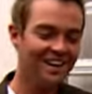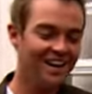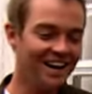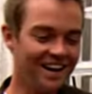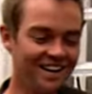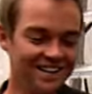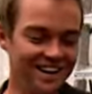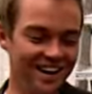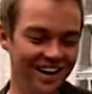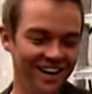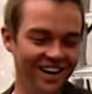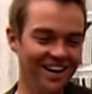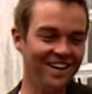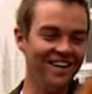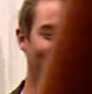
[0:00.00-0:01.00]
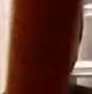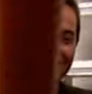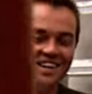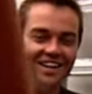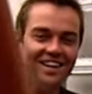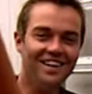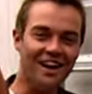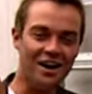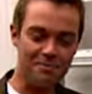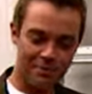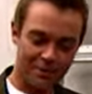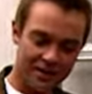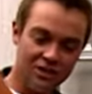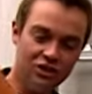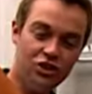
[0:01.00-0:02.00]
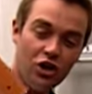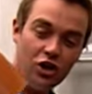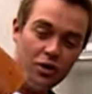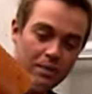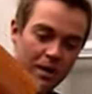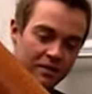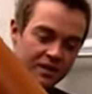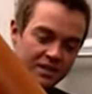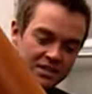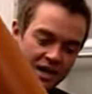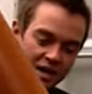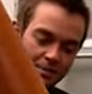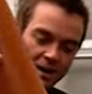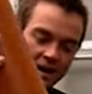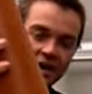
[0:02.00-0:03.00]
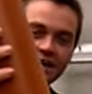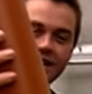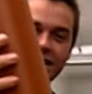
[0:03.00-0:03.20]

And uh, look, I'll put the tube over the teddy bear like